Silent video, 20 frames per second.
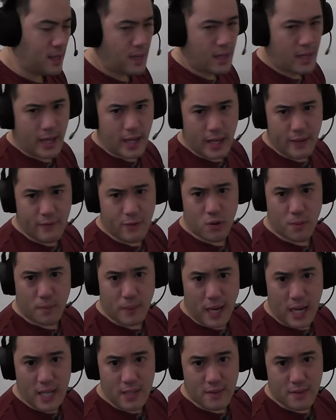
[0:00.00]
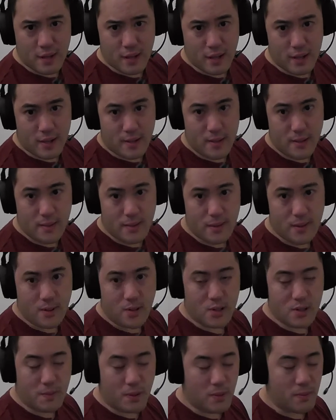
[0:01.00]
And if it were a positive charge, those
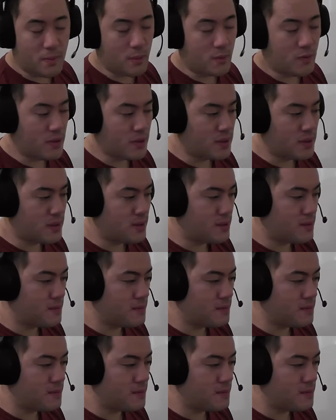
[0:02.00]
would both be reversed.